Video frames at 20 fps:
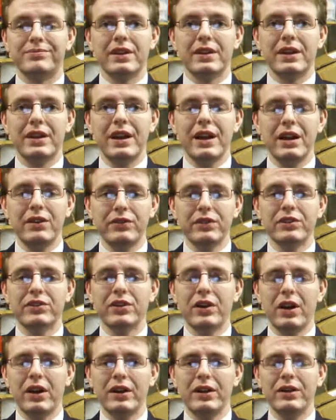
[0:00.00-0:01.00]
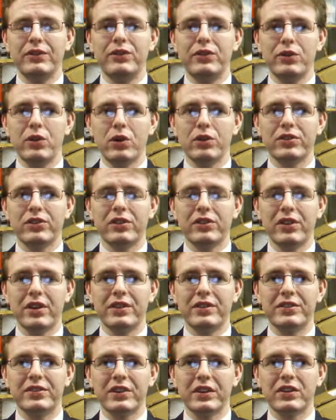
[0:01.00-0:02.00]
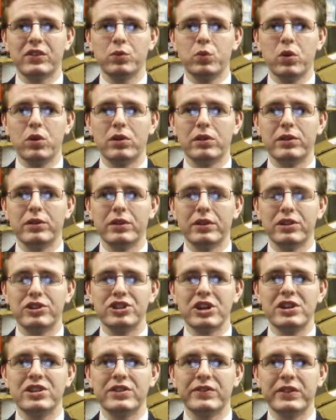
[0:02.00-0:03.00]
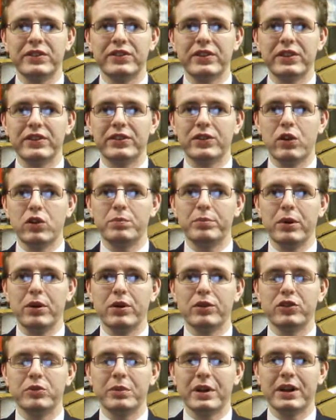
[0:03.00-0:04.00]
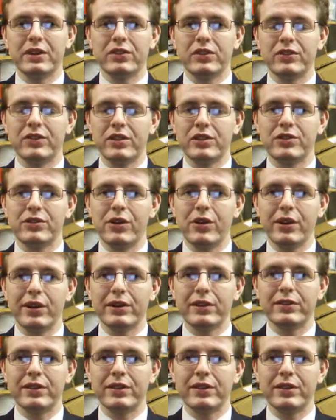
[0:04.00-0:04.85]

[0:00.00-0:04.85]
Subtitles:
if you've got, to say, 6 wool, you can exchange it for 6 gold bars, you make it to the centre island.